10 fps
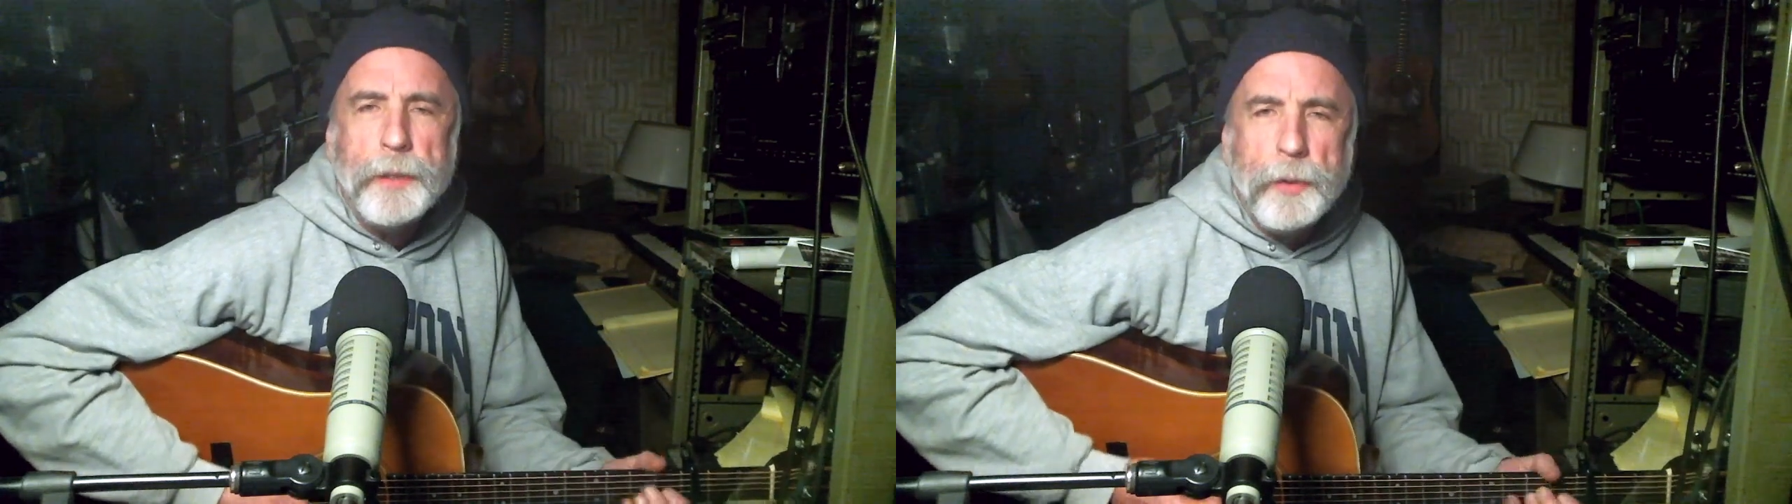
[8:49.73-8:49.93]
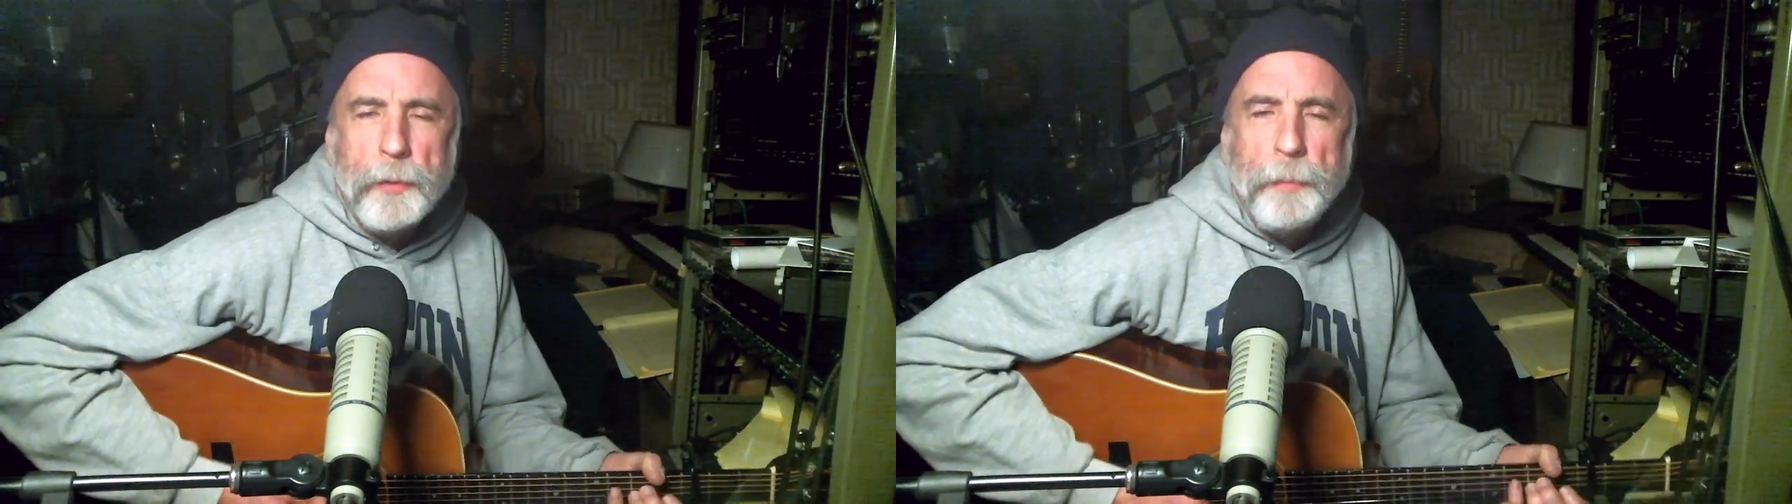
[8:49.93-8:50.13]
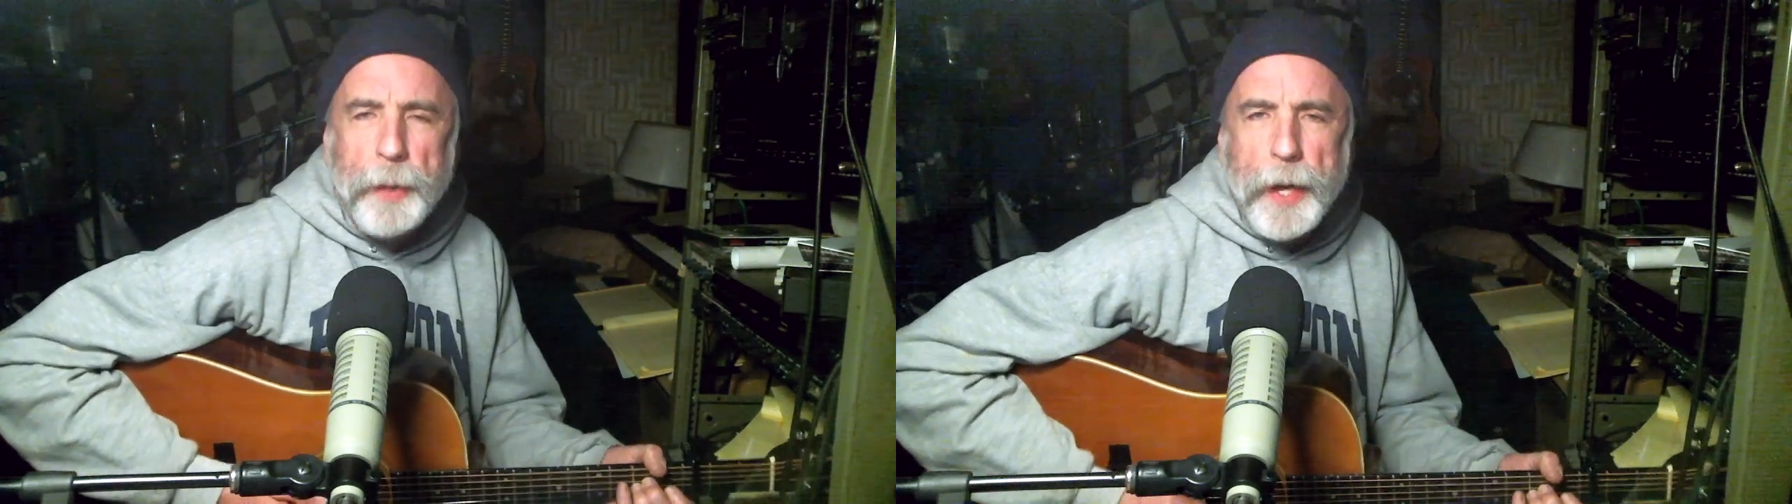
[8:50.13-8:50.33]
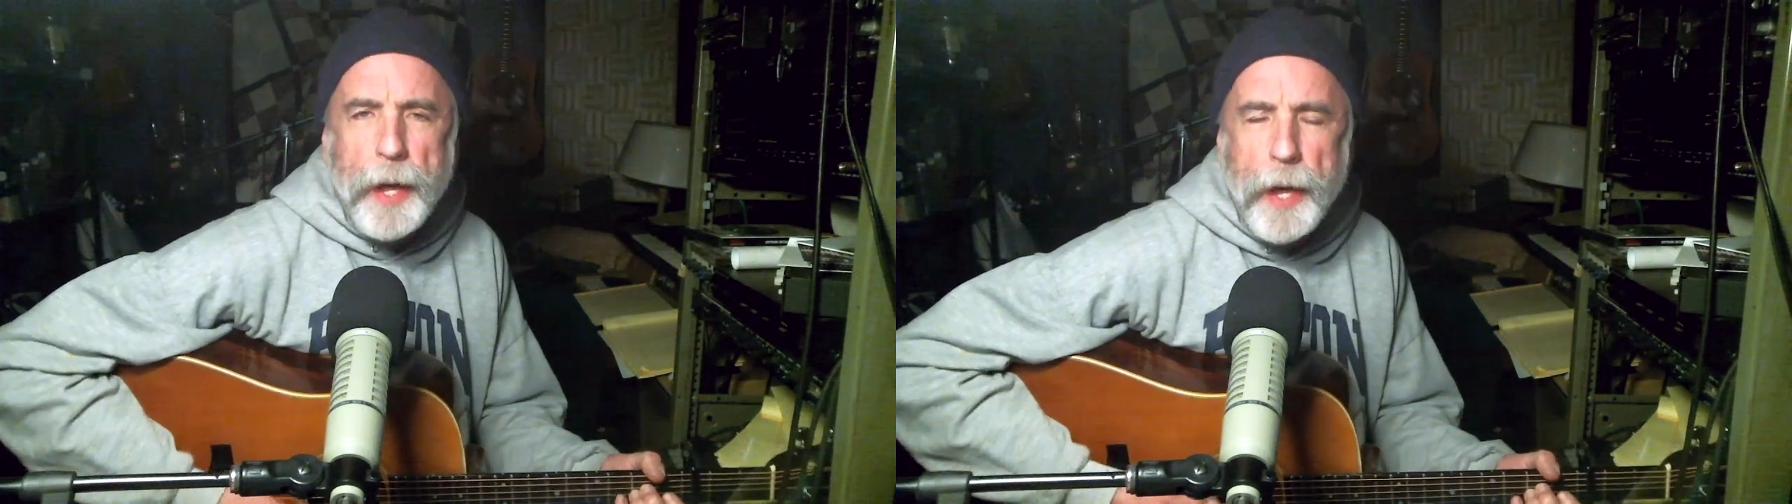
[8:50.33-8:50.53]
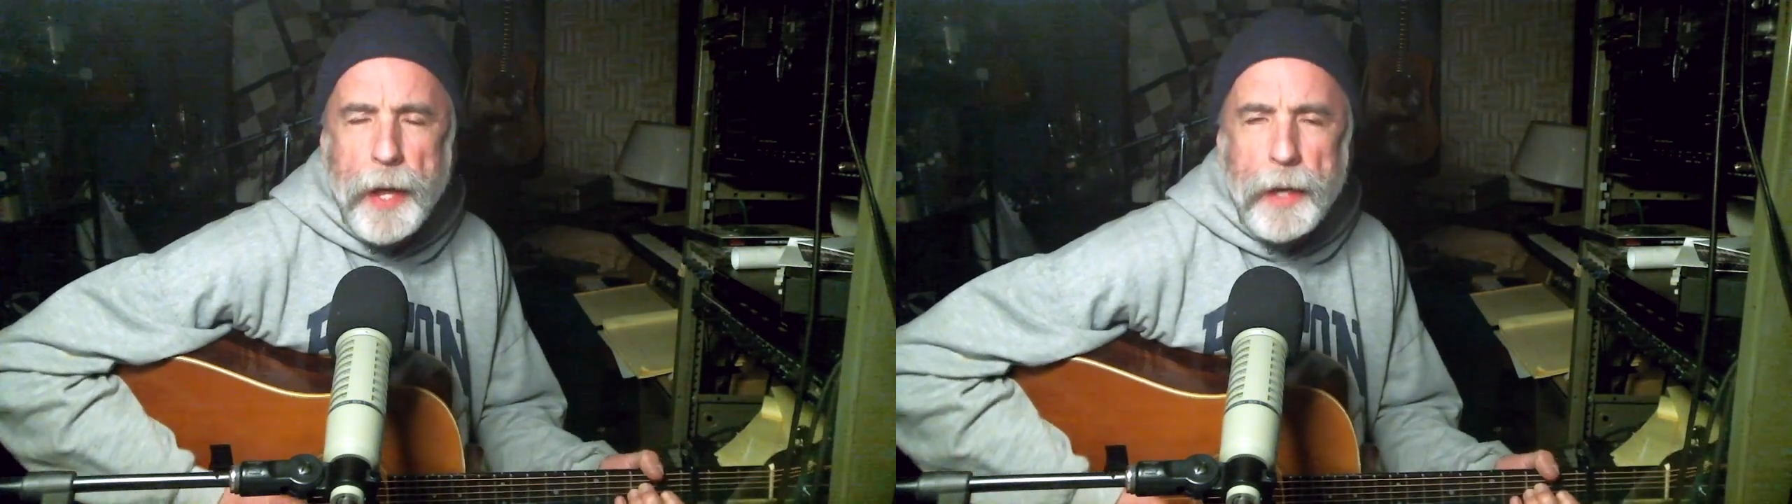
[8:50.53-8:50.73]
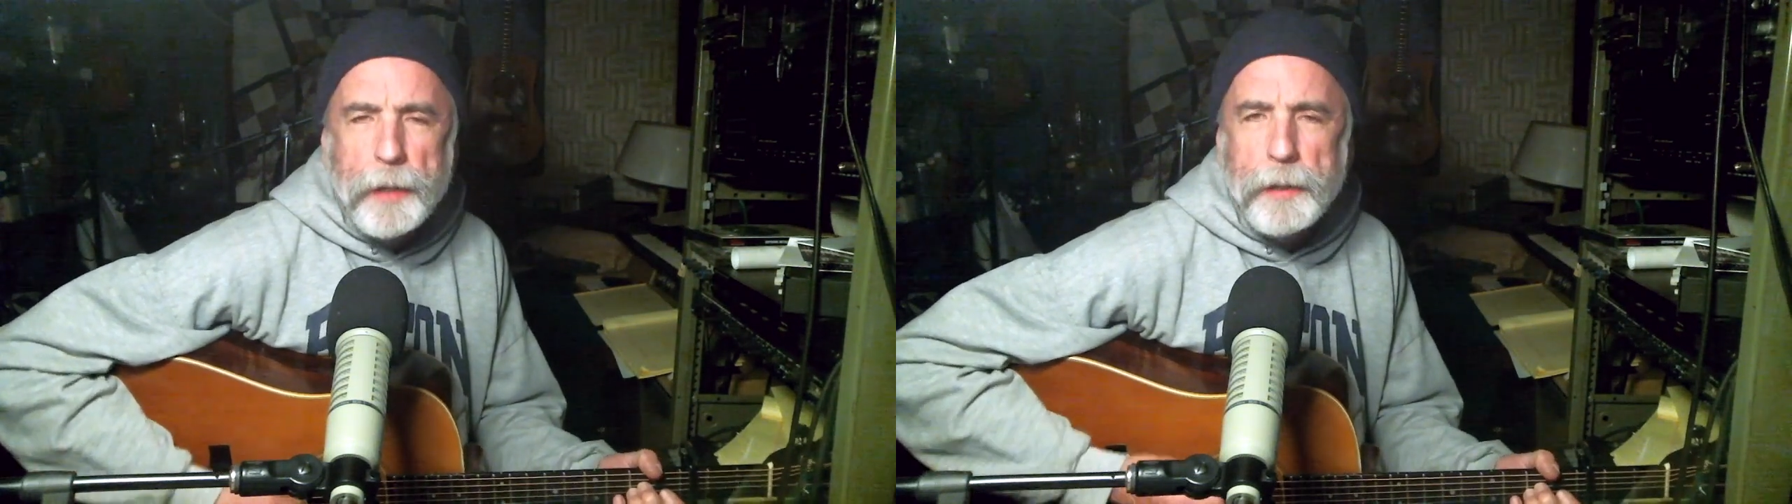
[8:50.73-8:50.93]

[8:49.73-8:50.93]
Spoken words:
so bad.